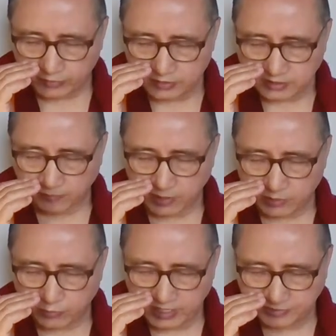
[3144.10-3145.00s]
someone
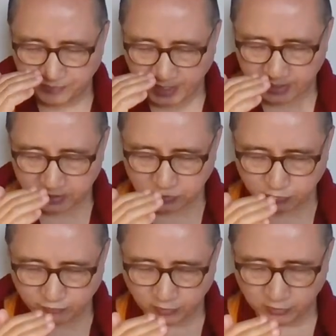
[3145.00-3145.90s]
who aspire
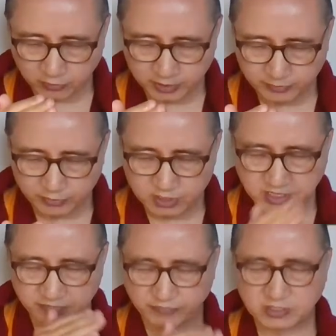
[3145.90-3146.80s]
to follow the
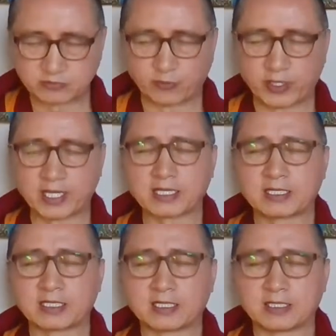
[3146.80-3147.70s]
Bodhisattva's way
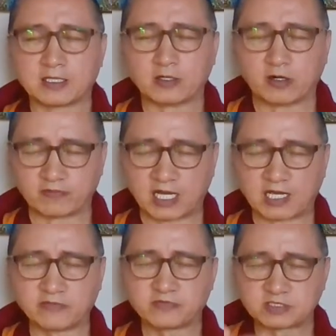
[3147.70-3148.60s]
of
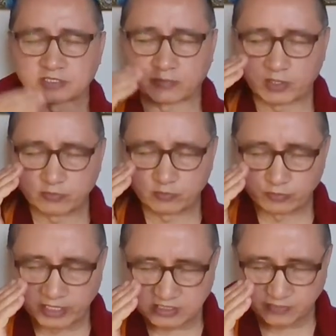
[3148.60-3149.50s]
life, someone
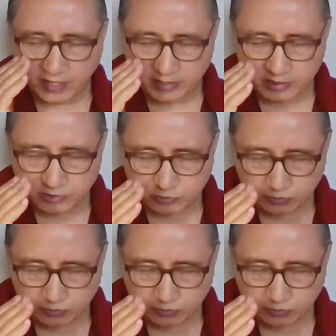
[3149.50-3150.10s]
who aspire